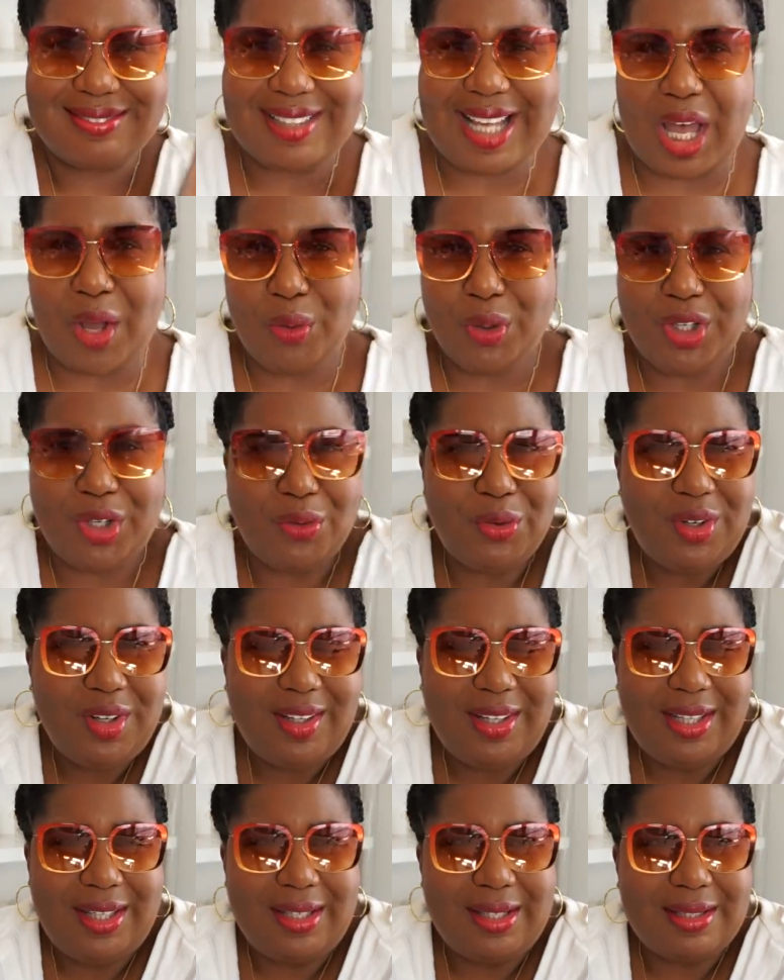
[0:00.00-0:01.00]
how cute are
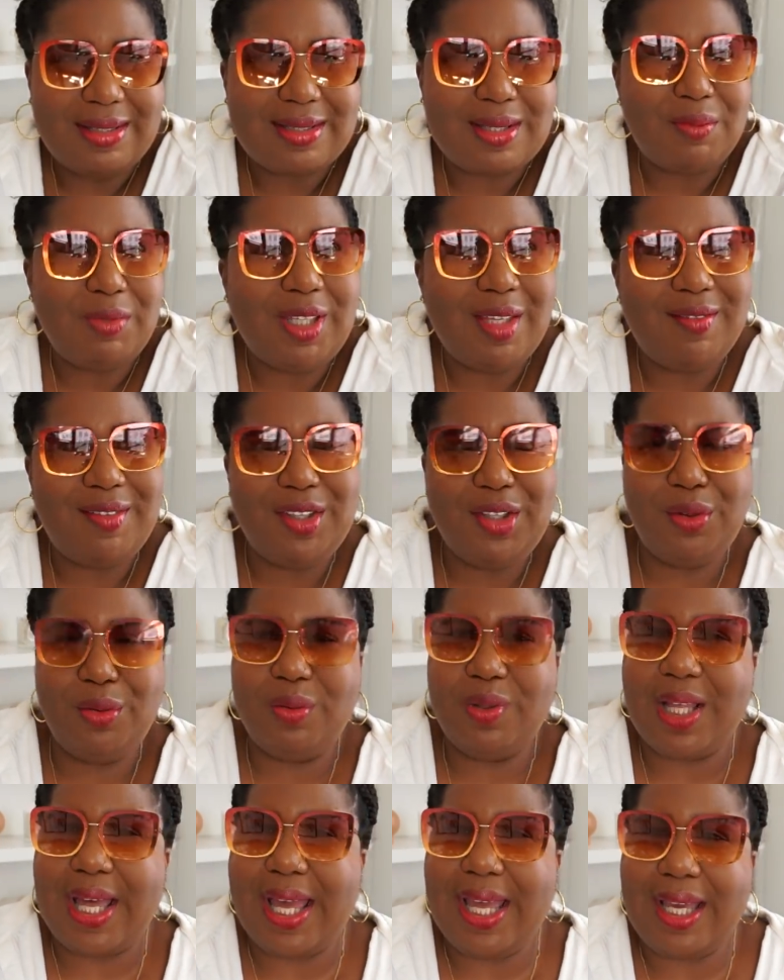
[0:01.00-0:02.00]
these? I'm giving you
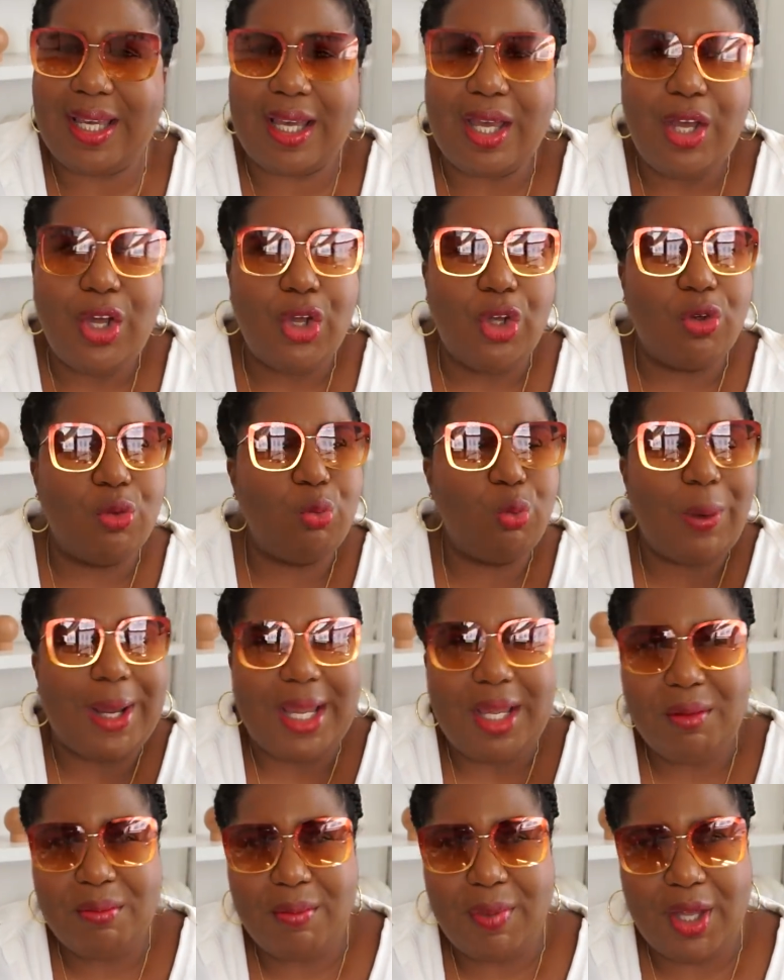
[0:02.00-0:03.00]
like
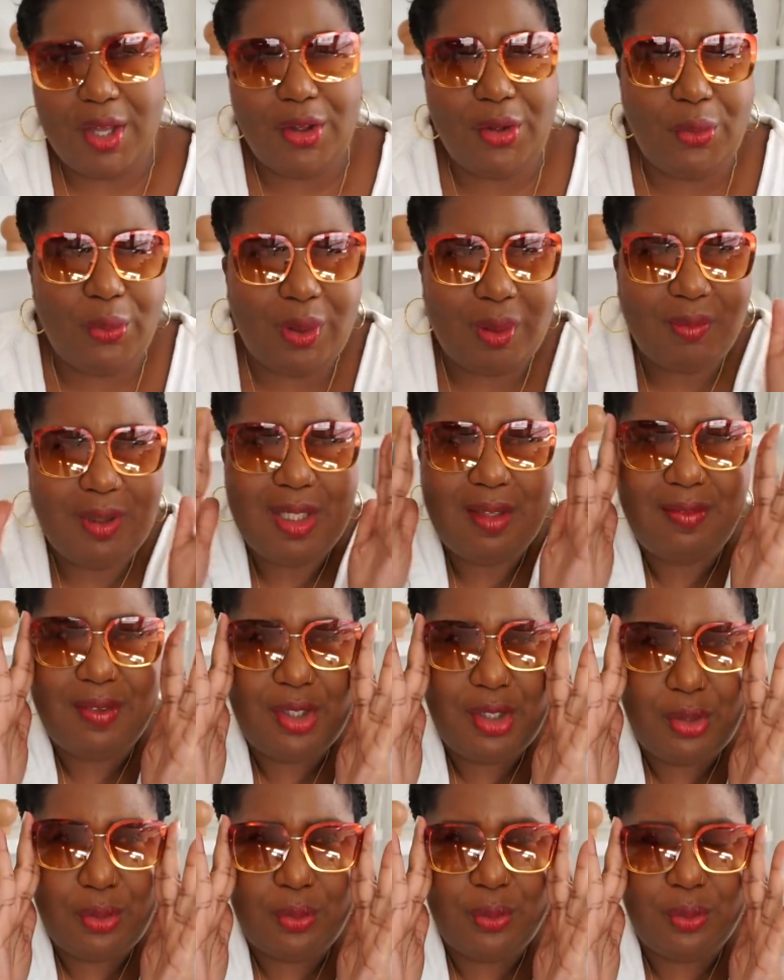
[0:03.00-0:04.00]
rainbow, I'm
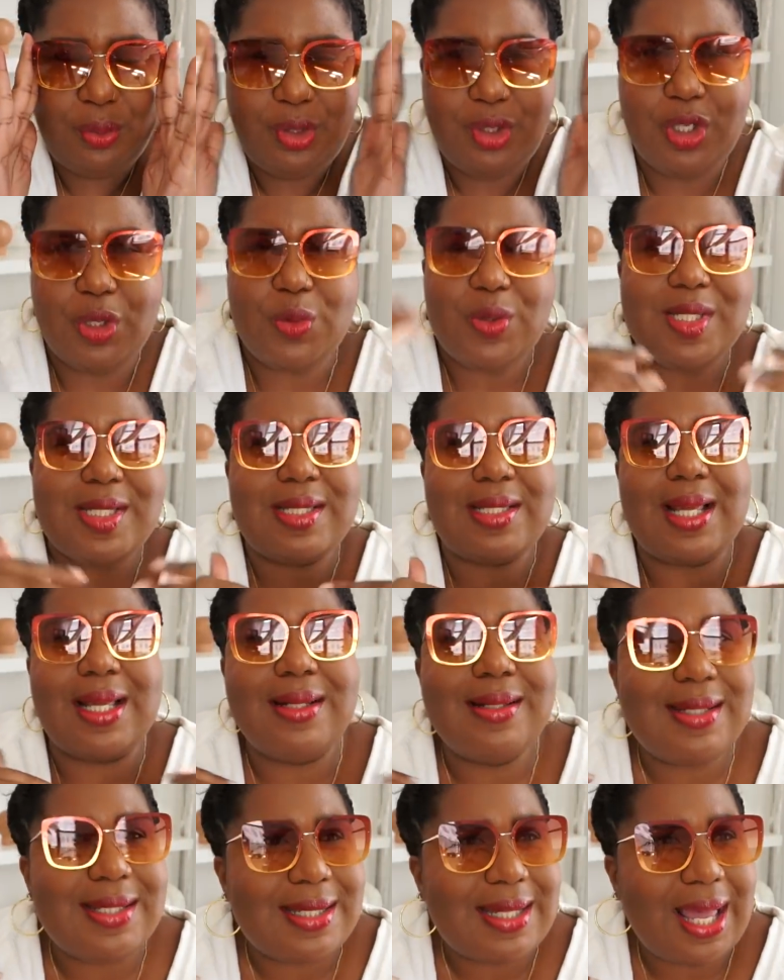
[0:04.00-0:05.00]
giving you, you know,
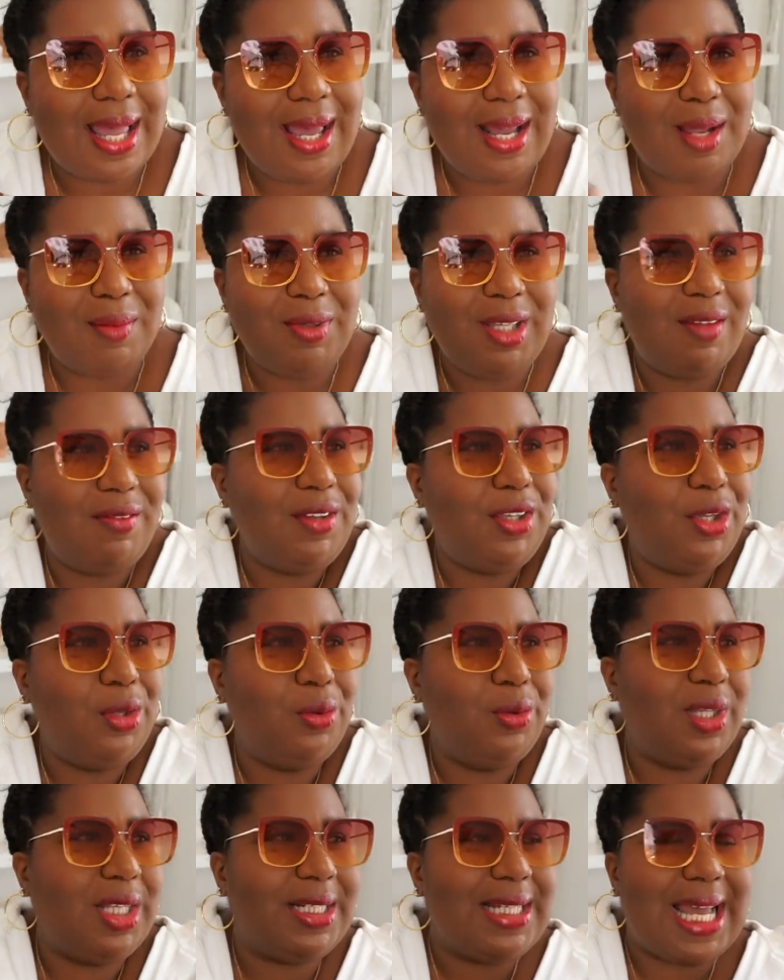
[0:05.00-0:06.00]
sunset, I'm giving
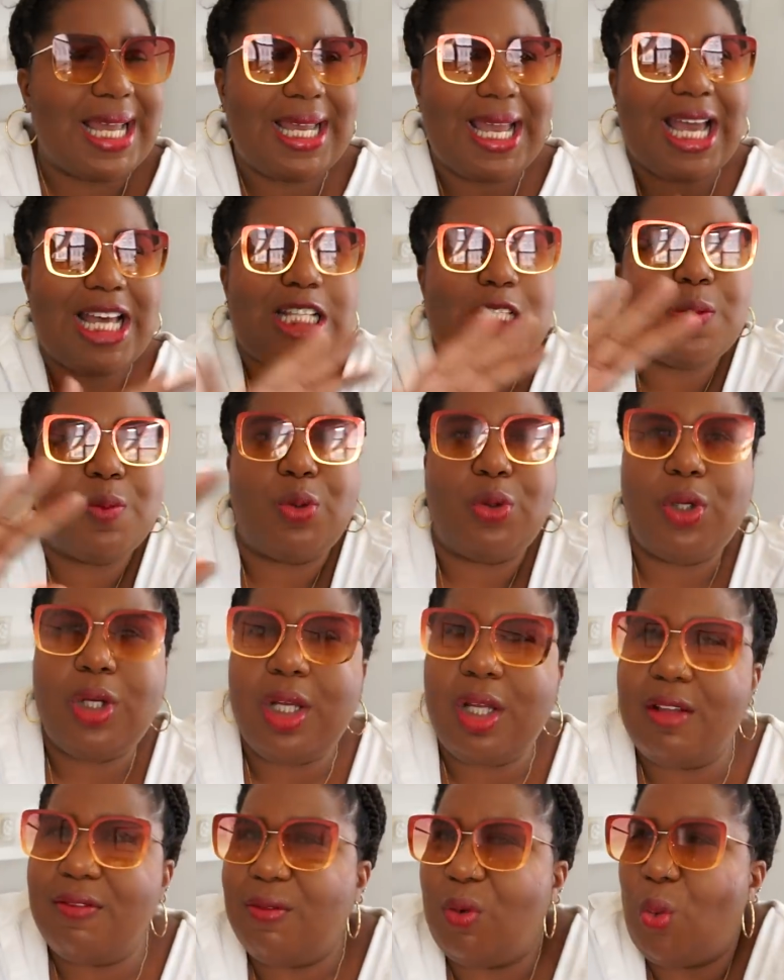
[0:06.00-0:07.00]
you the diaspora
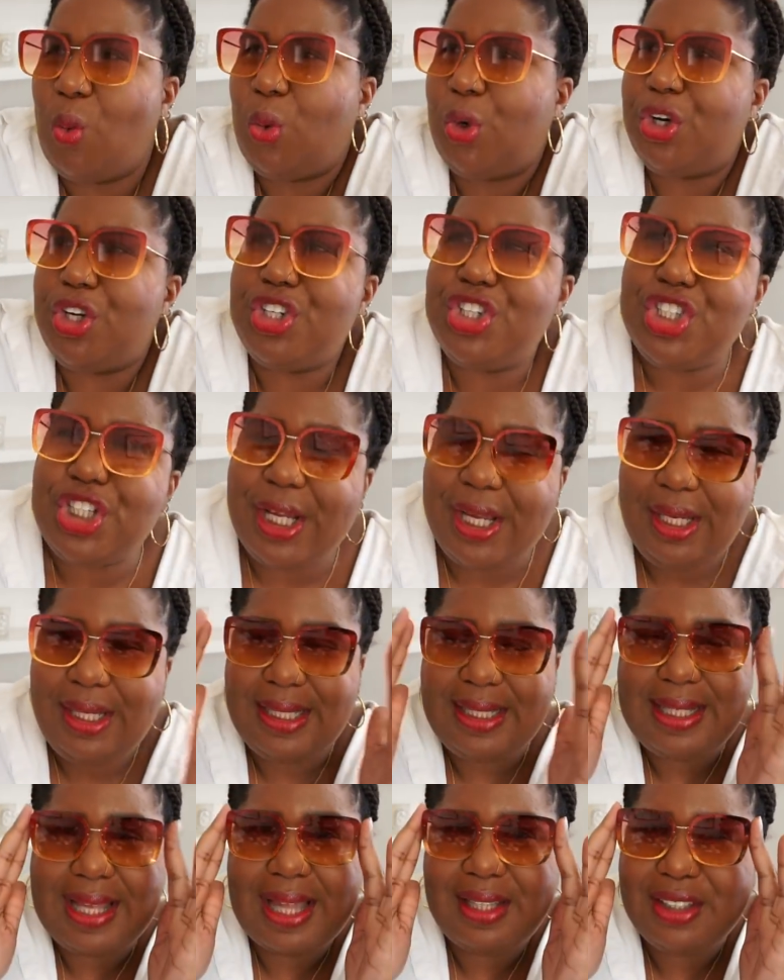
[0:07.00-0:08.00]
of orange and
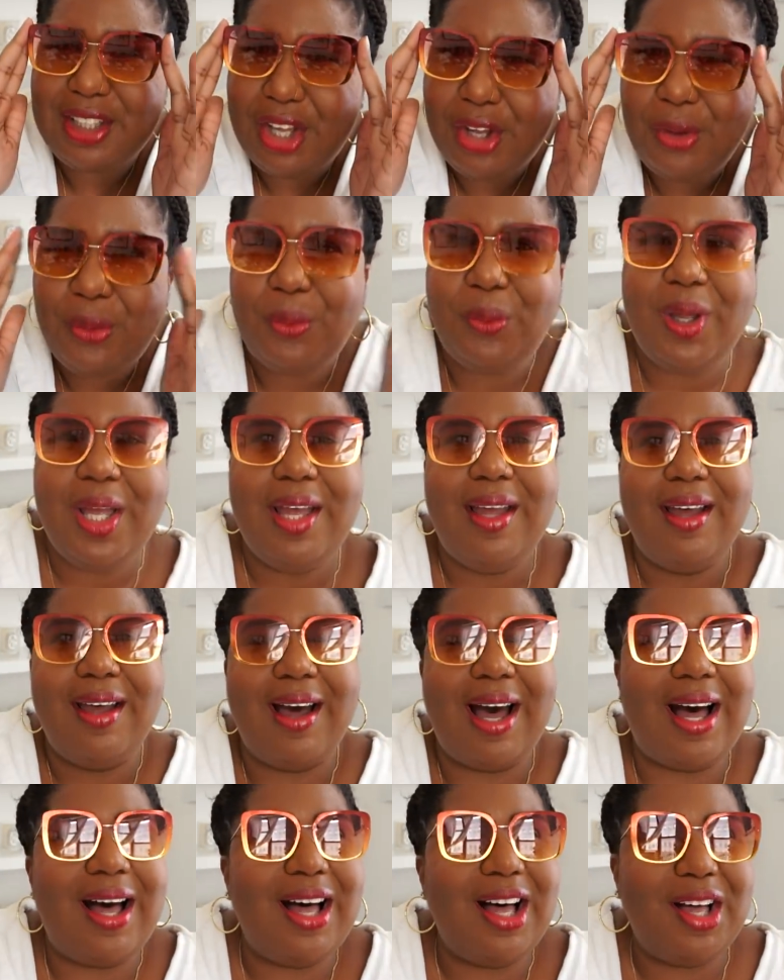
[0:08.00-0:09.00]
yellow.
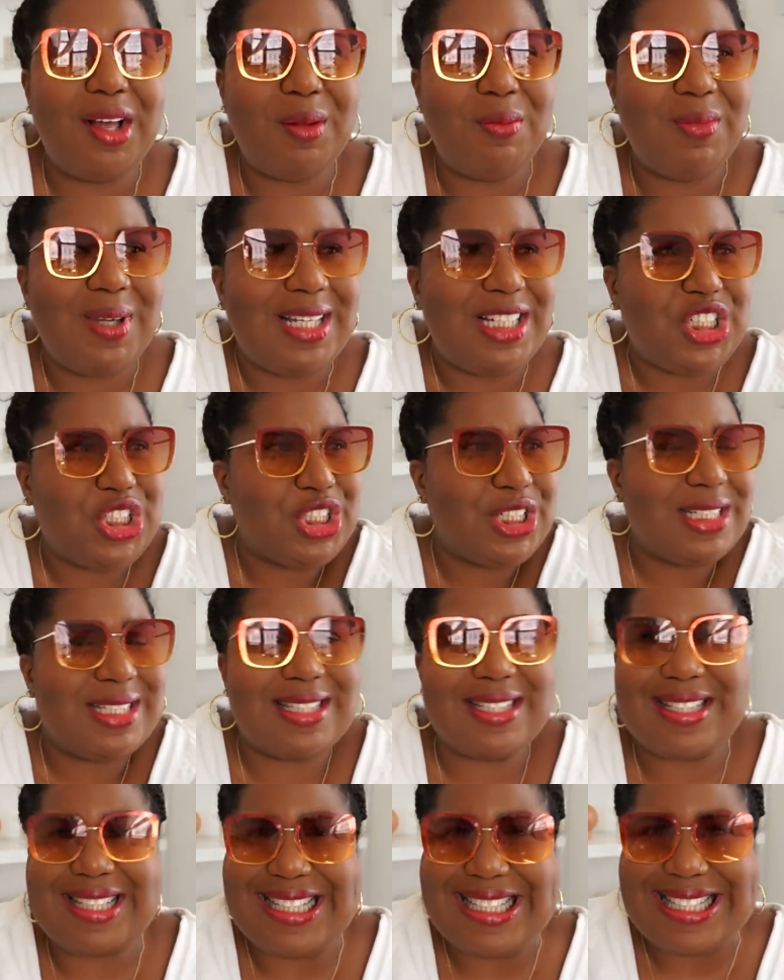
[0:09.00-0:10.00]
Um, it's
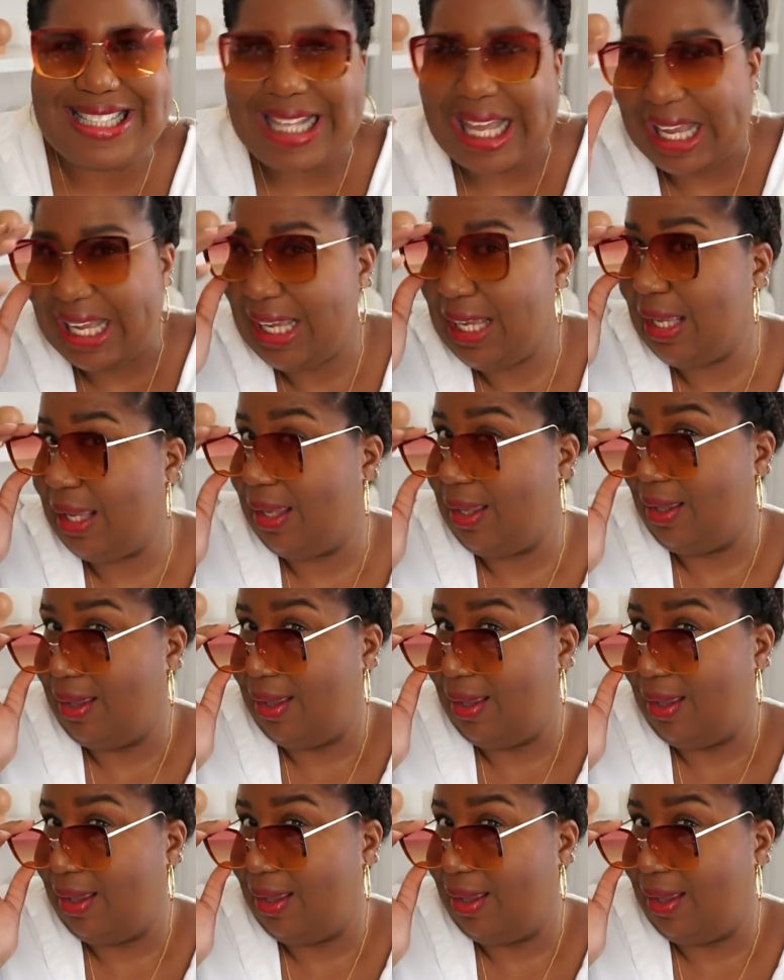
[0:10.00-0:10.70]
just, it's like,